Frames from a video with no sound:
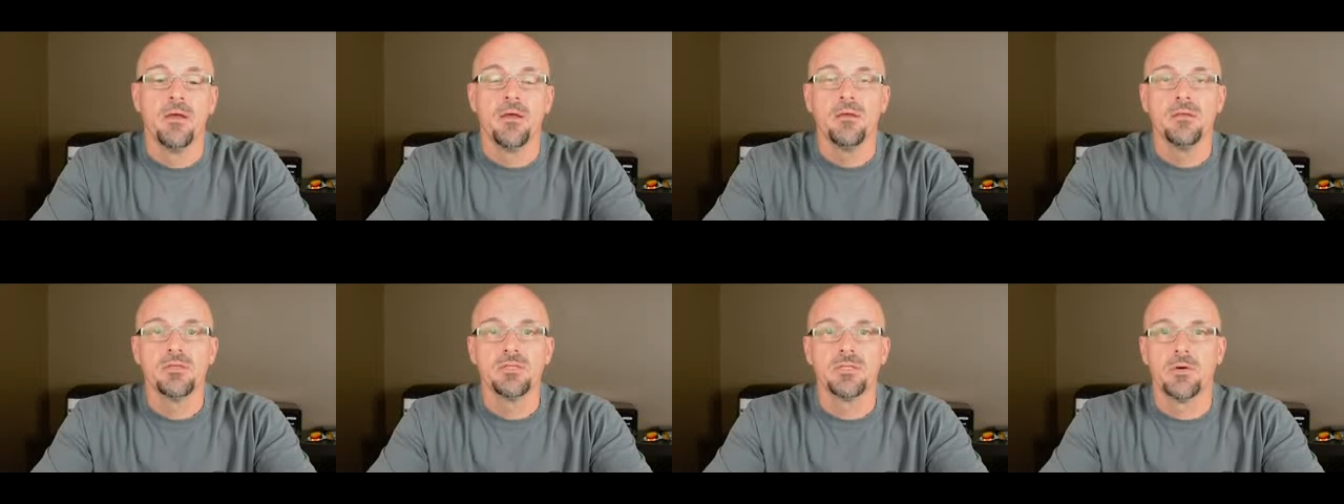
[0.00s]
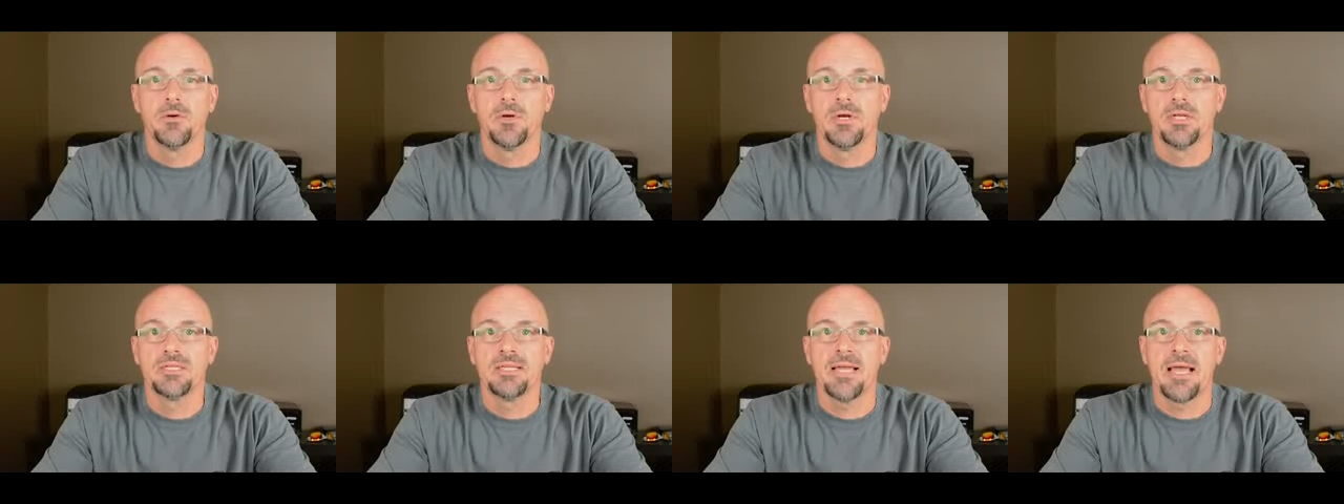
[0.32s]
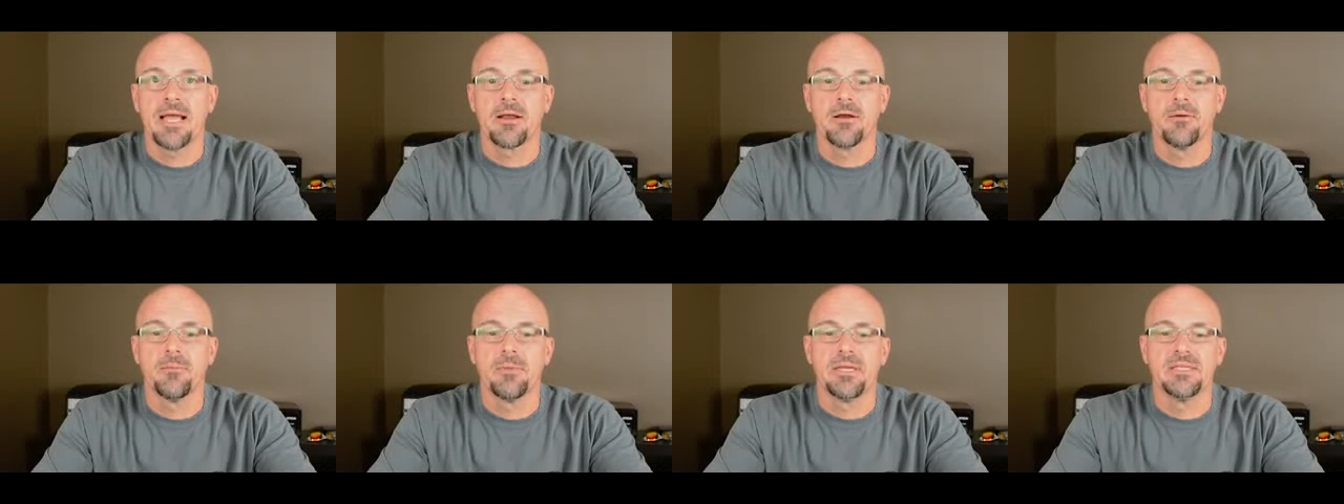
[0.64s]
So an
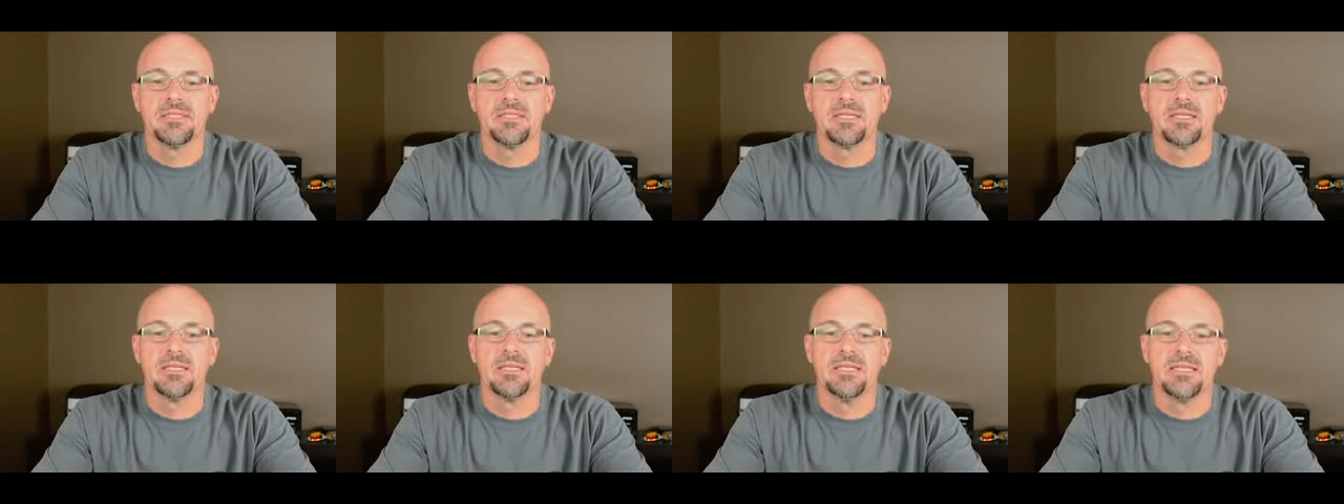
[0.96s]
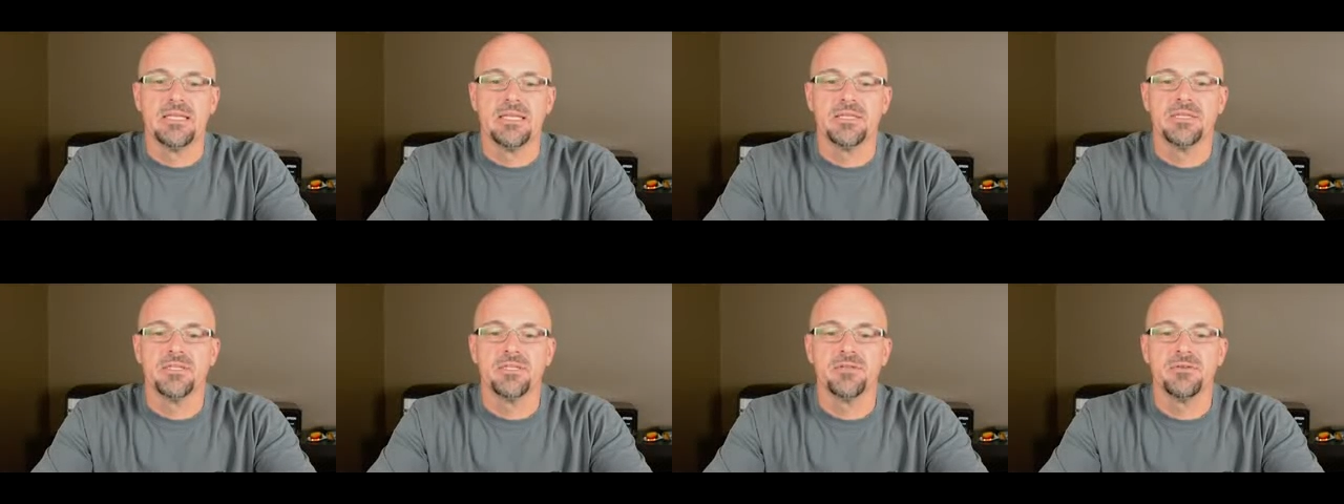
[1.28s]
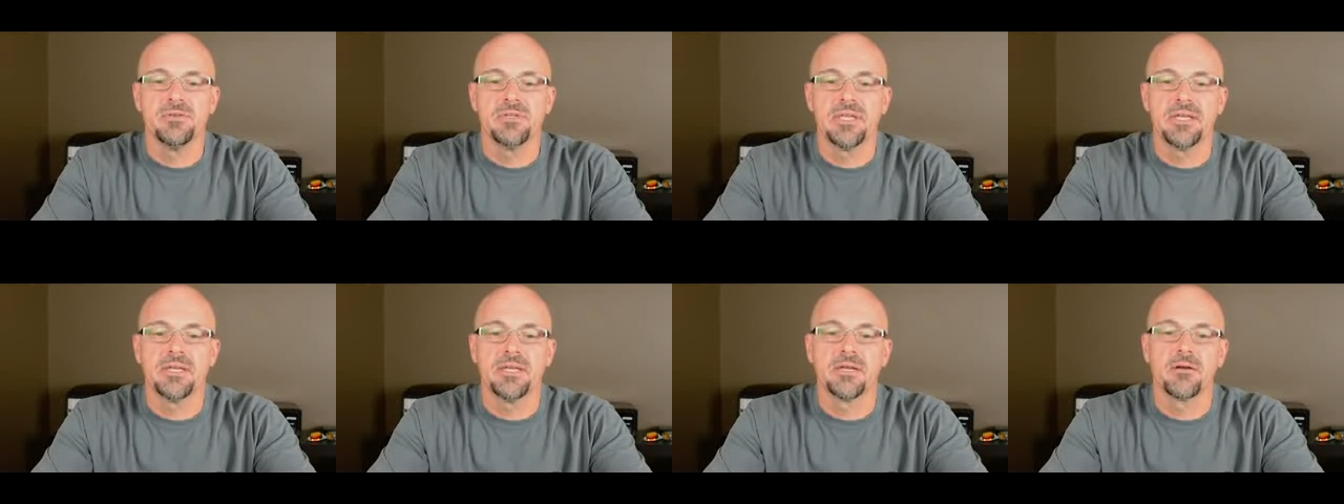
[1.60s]
attacker basically needs to
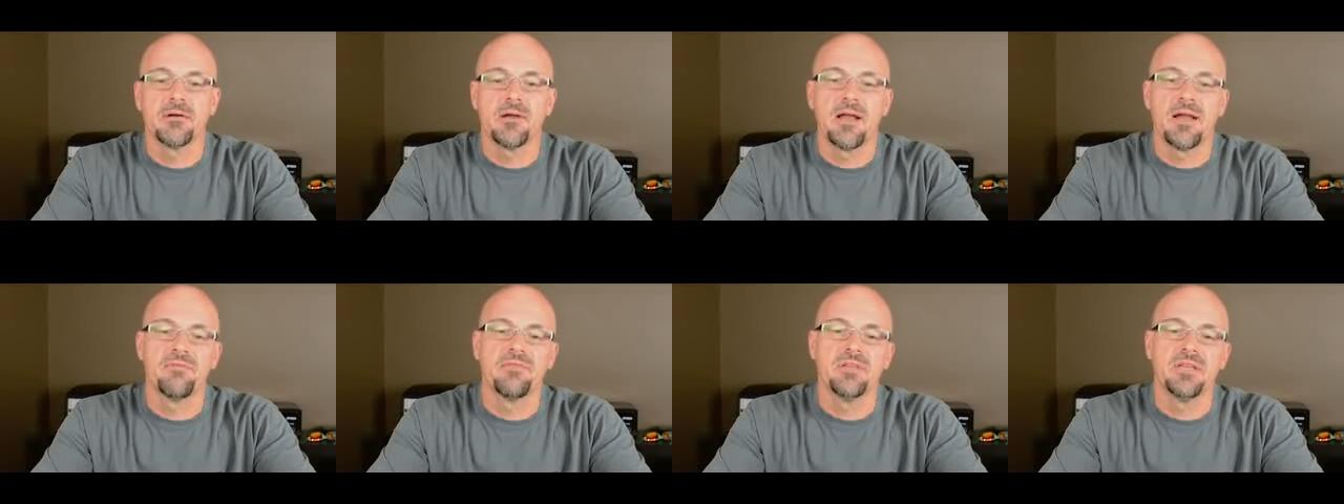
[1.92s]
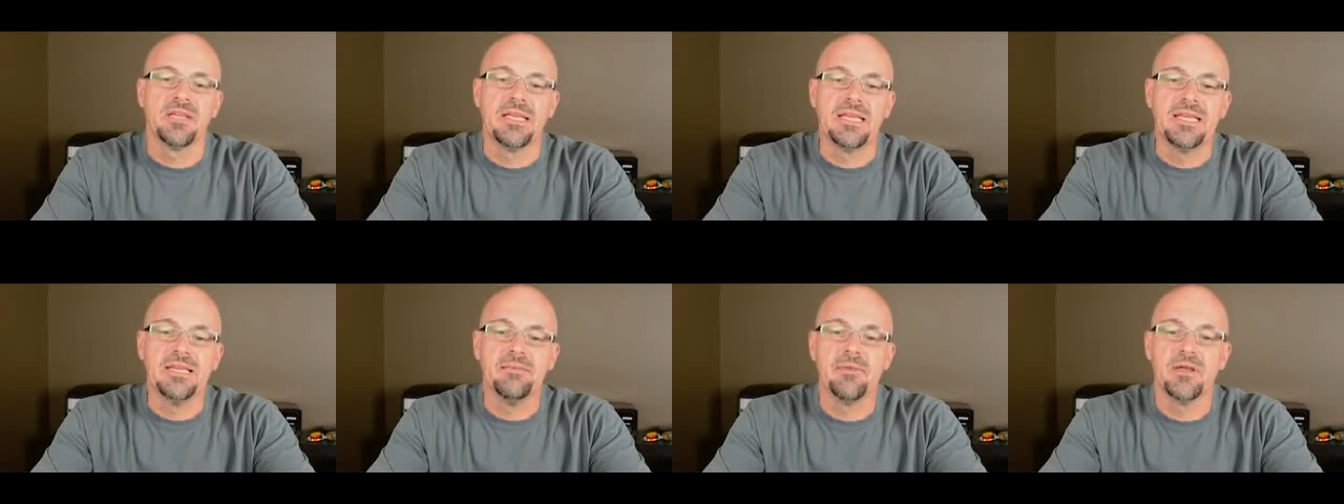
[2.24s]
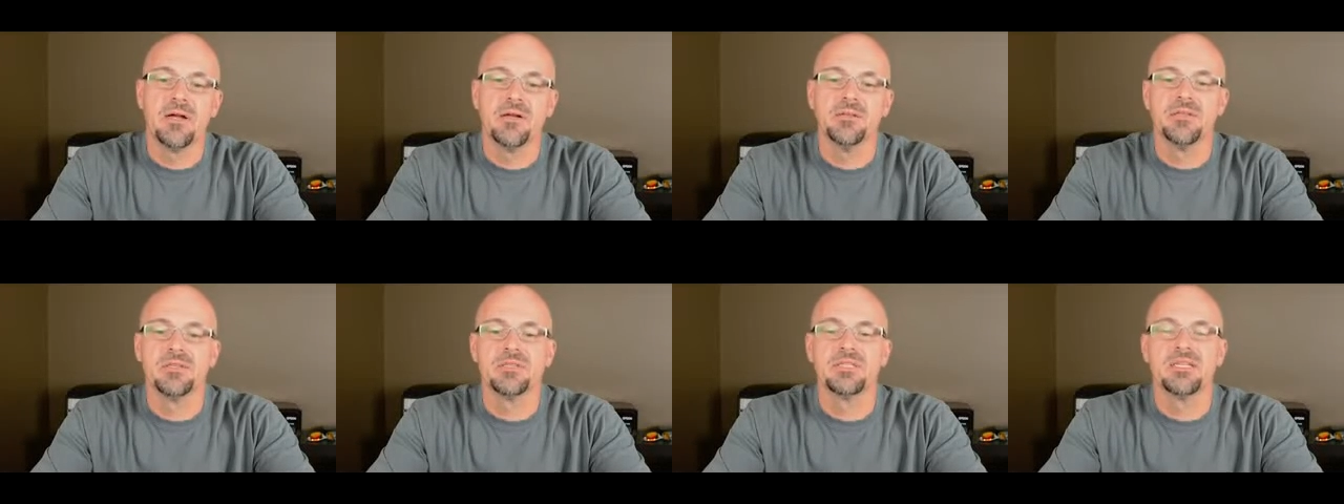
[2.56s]
send a crafted
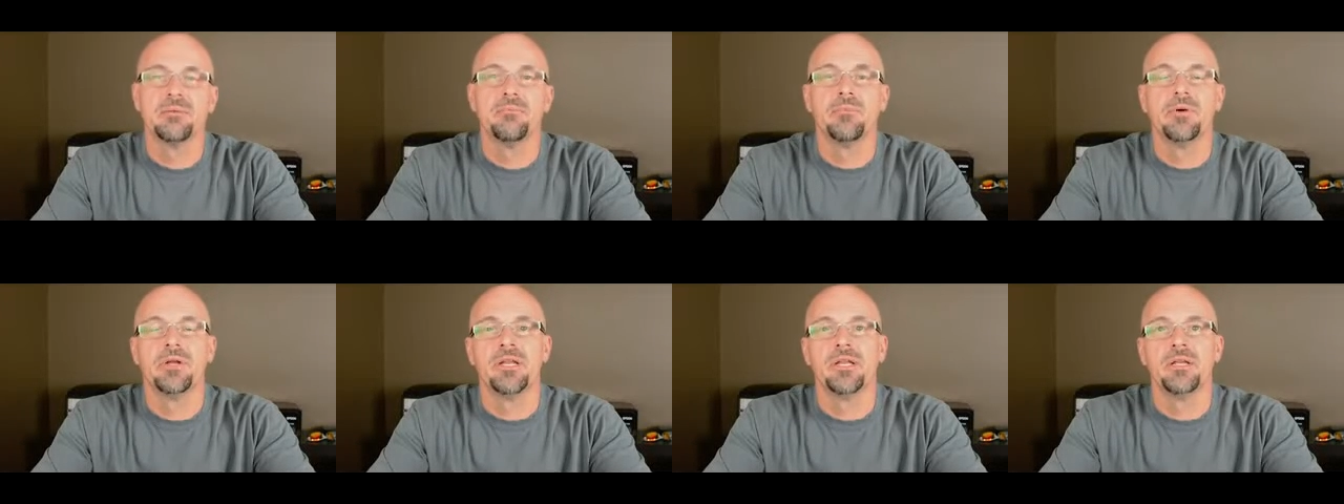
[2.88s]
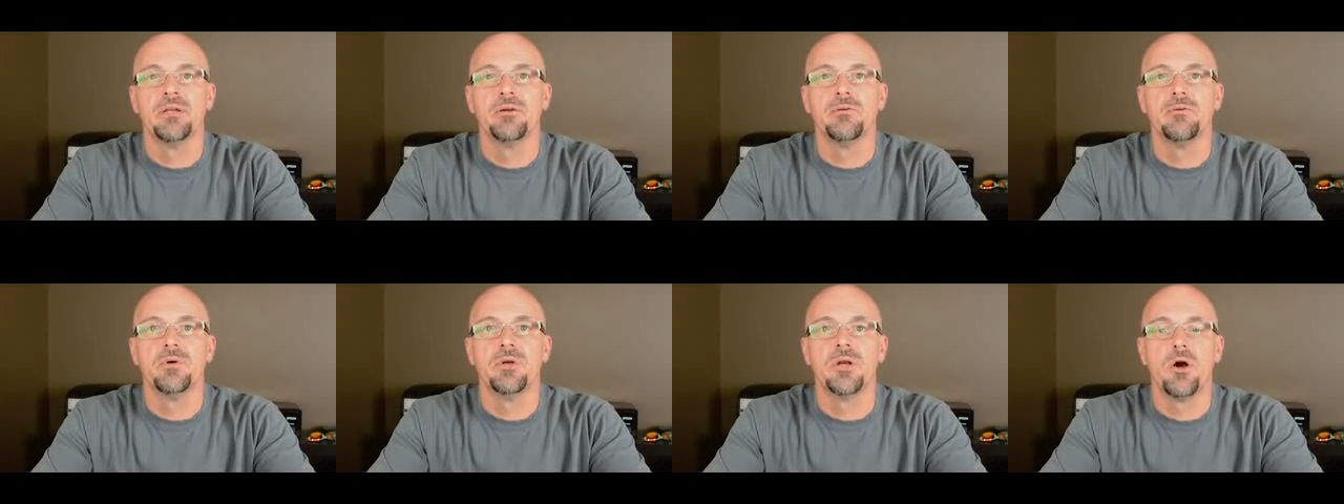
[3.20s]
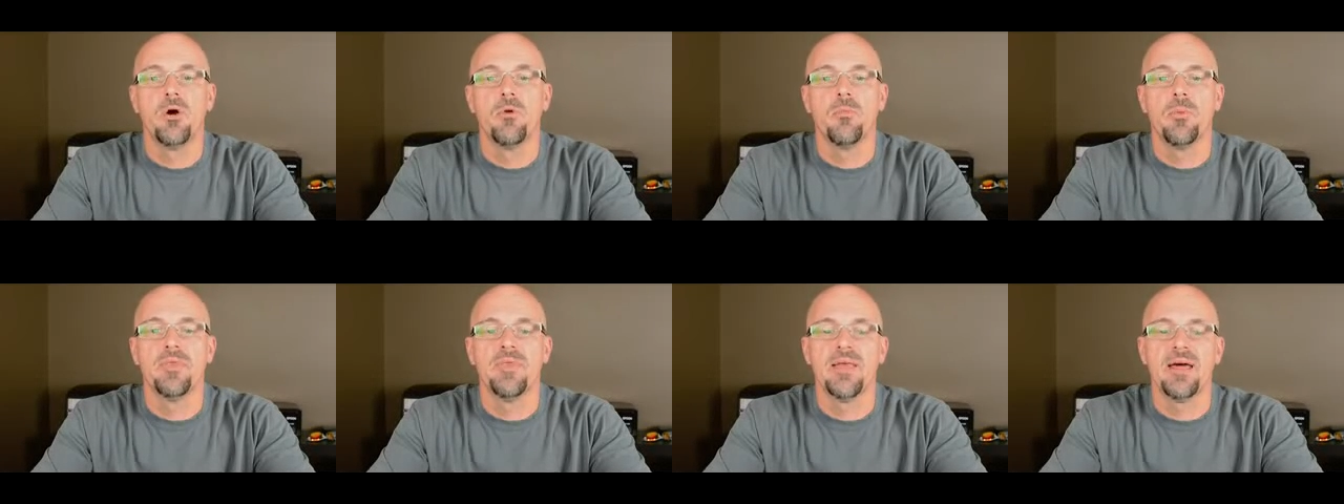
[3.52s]
email to somebody who would
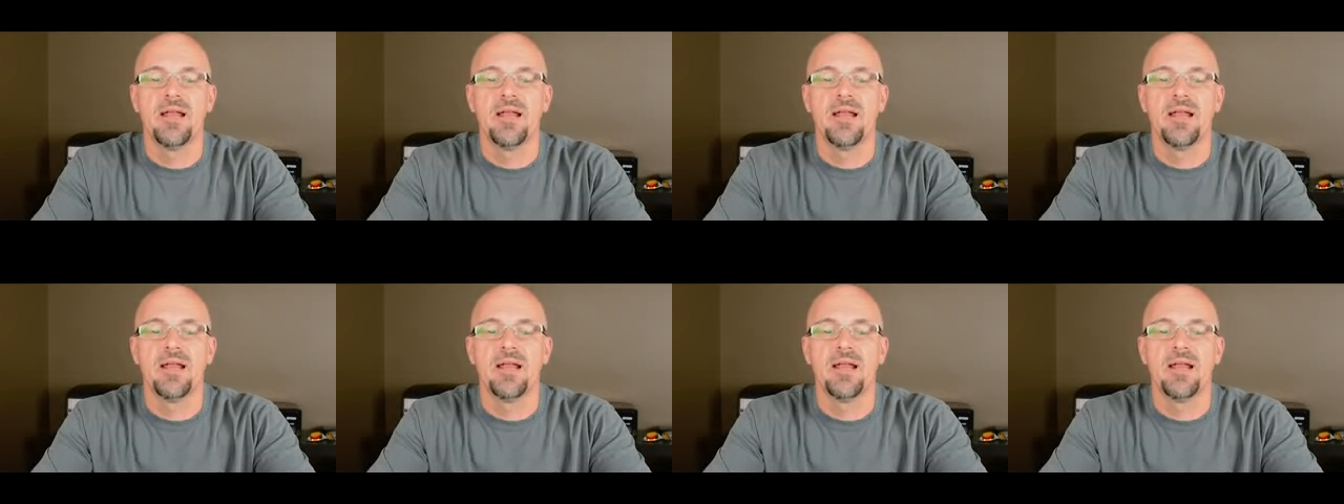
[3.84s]
open